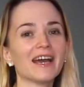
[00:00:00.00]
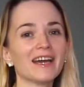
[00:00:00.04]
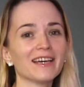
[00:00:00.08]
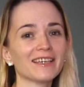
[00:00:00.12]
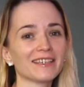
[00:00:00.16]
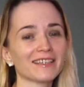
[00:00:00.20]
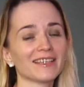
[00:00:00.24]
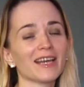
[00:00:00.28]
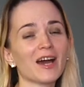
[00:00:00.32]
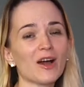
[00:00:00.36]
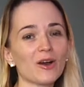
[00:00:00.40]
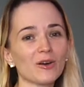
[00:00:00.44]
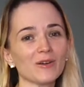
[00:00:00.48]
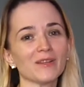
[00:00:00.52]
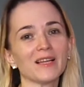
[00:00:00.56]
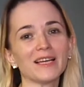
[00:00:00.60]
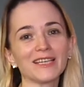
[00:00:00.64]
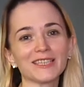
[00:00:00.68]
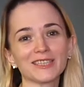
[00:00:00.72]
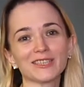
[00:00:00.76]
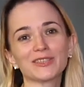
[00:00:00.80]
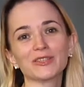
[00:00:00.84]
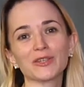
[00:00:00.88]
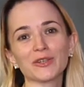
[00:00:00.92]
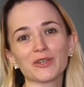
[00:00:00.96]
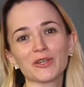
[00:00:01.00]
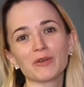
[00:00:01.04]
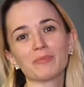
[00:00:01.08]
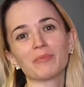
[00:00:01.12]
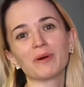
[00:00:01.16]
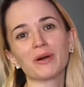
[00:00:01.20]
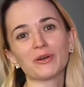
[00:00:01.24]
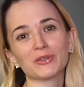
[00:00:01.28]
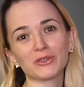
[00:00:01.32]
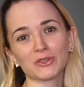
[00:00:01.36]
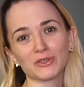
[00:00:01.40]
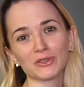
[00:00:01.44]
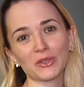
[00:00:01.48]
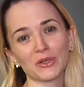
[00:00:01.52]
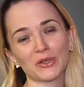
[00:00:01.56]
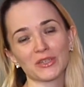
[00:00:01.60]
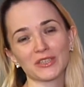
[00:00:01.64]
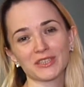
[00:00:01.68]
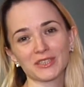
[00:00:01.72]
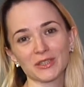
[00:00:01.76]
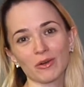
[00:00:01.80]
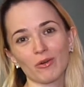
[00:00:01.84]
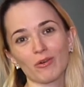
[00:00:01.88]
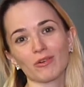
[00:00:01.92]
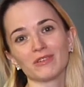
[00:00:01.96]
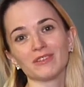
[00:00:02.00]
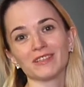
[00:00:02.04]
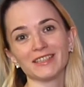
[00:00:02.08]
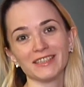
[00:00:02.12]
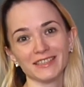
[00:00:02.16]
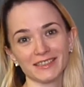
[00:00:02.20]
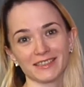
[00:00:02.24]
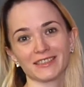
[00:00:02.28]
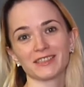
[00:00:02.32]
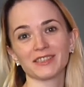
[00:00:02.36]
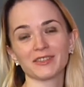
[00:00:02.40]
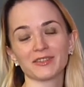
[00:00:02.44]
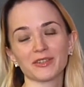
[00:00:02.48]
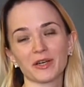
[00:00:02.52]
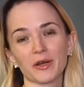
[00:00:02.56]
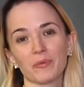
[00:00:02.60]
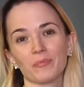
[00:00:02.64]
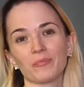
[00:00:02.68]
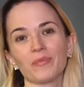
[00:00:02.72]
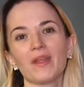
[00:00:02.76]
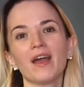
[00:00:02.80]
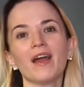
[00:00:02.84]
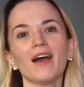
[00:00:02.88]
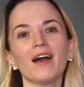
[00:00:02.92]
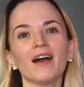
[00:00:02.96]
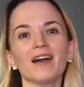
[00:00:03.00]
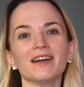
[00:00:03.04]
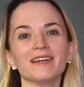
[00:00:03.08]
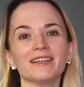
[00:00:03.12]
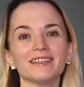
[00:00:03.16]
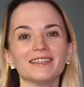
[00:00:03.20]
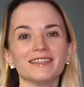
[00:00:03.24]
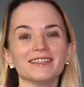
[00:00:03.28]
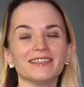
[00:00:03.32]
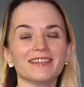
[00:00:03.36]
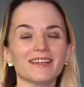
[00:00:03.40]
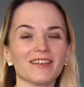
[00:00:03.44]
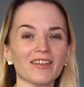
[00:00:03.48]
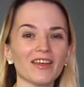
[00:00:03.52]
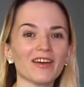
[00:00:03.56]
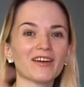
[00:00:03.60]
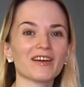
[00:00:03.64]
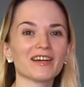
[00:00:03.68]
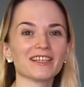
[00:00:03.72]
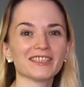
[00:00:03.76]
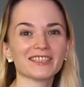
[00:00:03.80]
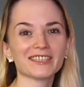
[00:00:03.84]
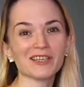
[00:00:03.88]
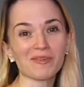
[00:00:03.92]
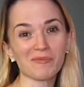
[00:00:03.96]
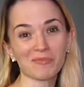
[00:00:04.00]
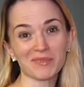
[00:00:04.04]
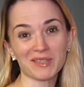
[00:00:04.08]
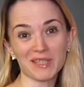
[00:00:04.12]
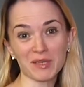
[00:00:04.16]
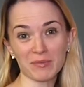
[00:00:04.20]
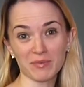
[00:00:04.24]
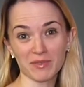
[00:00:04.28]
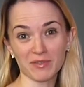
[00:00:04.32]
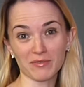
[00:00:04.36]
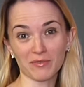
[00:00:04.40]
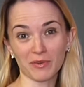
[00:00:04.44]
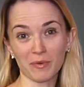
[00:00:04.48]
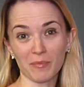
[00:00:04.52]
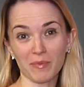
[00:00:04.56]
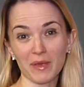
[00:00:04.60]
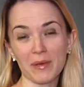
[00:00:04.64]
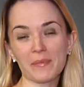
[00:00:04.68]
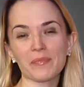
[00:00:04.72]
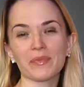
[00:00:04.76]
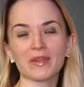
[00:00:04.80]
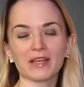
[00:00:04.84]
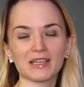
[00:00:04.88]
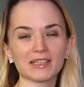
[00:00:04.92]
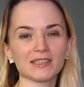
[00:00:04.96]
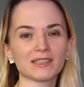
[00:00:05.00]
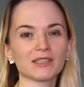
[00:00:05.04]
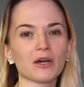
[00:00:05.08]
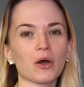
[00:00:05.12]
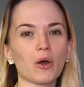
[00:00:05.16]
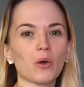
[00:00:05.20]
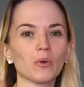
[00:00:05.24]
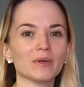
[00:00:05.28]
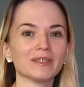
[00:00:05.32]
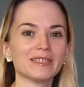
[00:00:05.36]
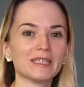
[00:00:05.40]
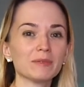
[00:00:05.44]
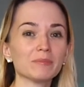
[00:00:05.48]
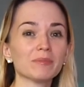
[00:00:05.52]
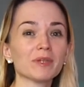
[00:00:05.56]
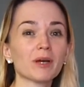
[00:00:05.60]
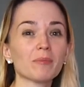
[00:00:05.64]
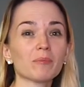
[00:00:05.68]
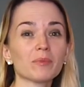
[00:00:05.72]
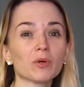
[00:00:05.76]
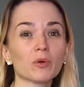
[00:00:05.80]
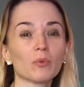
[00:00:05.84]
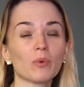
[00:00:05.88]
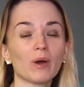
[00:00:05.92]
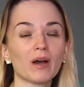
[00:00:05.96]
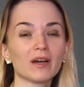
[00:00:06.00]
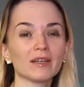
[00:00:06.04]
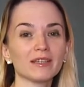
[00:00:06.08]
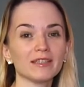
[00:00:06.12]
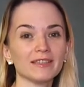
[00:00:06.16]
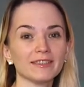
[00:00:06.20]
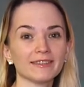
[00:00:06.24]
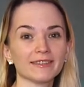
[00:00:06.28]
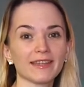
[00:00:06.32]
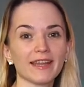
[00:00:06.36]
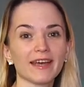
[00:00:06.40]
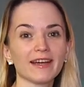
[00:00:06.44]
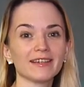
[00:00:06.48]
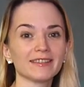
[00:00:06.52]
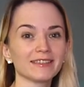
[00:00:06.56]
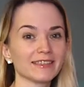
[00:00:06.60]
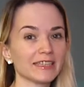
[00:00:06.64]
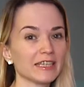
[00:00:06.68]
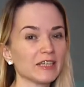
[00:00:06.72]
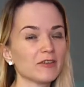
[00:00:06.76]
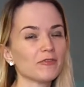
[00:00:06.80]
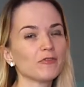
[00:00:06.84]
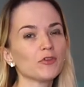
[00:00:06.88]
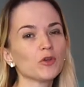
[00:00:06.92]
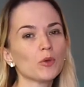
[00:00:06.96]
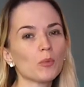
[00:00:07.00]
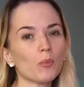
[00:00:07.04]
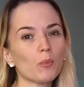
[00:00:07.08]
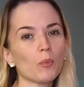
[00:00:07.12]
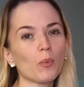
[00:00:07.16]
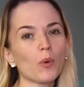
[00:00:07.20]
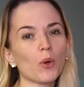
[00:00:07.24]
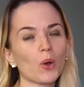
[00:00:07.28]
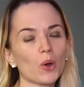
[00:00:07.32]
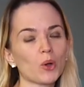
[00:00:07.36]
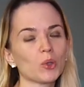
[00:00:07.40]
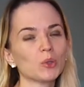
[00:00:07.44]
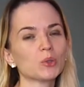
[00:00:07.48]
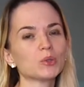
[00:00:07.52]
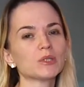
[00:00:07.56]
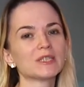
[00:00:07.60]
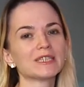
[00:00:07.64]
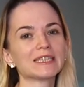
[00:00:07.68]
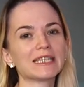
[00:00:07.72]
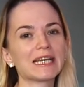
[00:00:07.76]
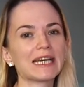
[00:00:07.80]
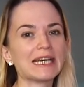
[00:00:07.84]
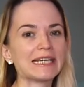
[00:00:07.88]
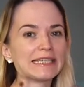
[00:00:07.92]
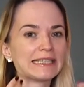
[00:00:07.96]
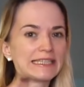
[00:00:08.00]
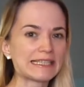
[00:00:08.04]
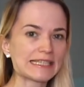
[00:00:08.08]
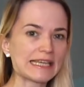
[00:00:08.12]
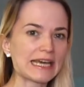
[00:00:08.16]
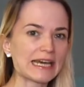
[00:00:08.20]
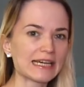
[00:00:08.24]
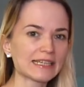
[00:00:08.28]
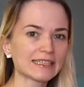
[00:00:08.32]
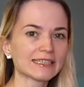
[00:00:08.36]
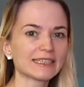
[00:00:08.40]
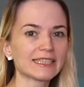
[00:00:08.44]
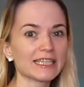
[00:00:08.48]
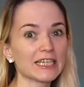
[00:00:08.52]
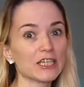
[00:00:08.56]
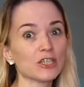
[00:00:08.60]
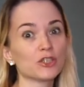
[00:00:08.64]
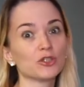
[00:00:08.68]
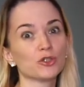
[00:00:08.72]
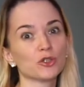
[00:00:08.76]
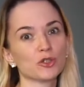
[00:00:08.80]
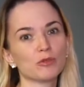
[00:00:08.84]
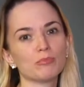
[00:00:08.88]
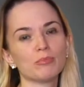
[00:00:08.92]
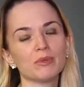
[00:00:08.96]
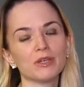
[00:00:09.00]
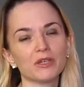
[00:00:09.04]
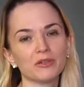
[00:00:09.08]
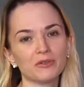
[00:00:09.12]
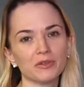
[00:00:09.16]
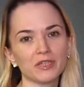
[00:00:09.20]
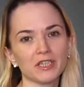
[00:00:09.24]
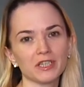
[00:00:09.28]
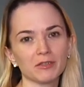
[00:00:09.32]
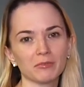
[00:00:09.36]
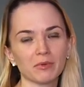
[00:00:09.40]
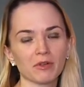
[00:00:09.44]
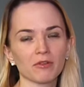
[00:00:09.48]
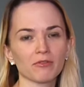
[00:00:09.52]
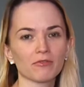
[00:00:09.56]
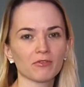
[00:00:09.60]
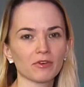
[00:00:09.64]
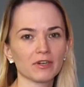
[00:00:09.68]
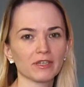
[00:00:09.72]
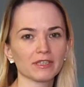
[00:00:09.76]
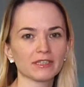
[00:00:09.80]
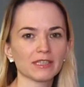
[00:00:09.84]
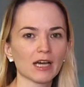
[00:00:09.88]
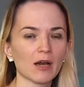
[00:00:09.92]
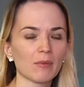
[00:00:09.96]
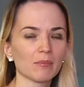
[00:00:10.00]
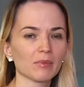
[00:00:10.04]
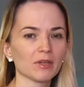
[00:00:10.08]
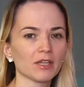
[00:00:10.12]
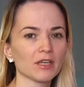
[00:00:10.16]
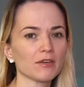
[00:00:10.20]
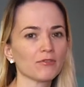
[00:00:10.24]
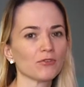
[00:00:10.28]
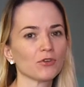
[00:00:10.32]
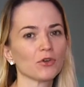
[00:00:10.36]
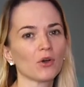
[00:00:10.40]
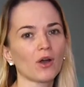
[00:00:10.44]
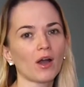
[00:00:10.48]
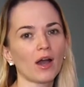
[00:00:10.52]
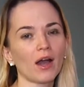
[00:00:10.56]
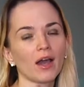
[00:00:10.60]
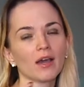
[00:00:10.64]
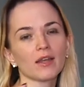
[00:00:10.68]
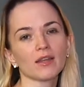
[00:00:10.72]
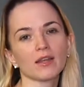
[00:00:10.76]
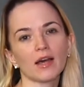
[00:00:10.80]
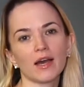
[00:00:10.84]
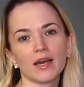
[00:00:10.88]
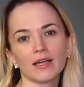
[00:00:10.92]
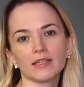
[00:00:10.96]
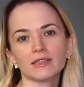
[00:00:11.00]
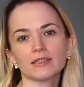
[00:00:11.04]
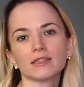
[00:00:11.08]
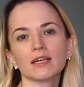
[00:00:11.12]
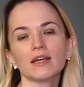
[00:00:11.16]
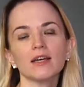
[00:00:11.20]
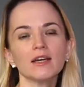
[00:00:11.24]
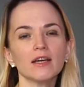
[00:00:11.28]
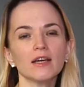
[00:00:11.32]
And now let's talk about stories on Instagram. There are some tips from me. So, tip number one is that if you post a text, it should be readable. For example, if you highlight